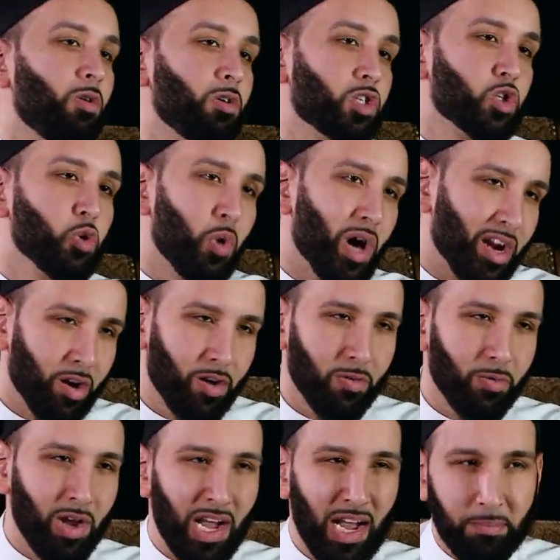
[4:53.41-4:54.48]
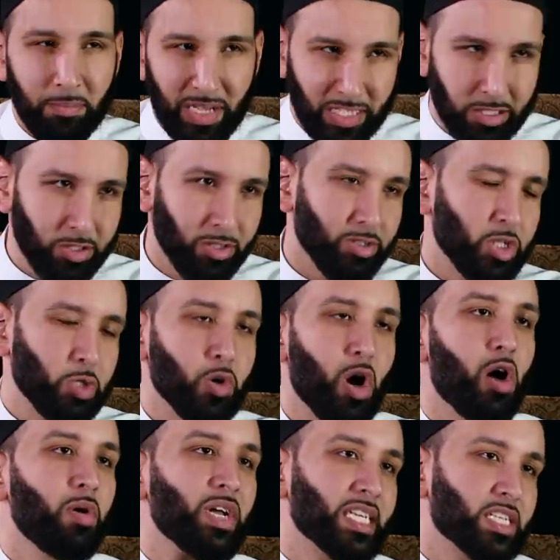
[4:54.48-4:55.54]
suwar, pictures,
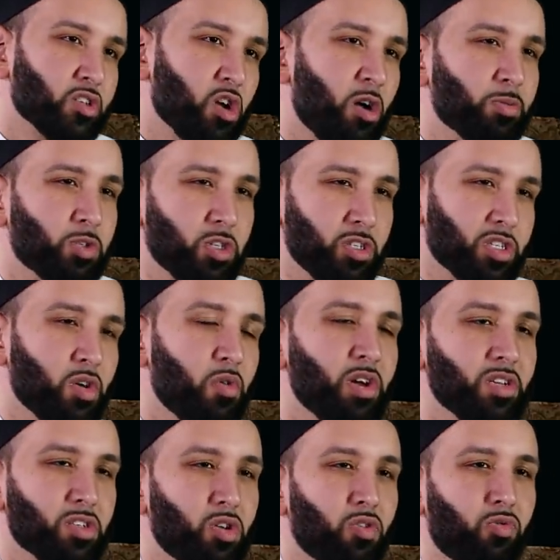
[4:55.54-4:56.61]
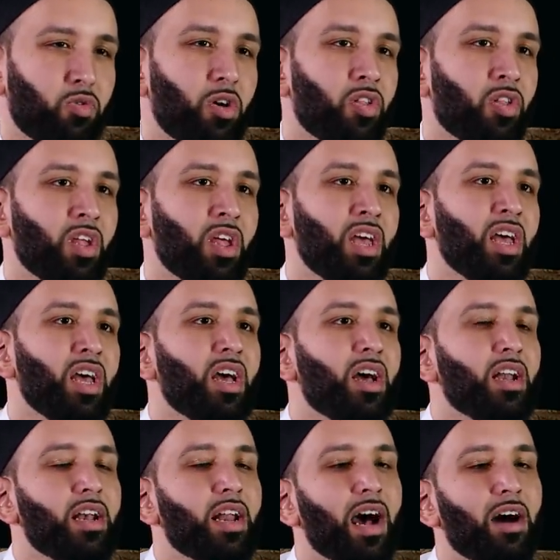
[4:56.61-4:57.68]
drawings, sculptures, so on and so forth.
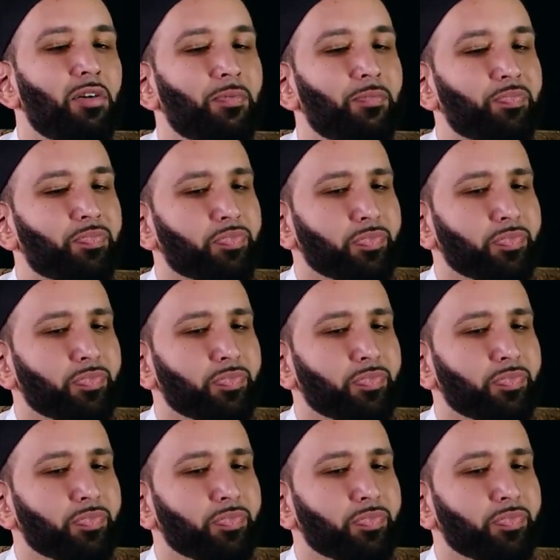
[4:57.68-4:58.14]
Now,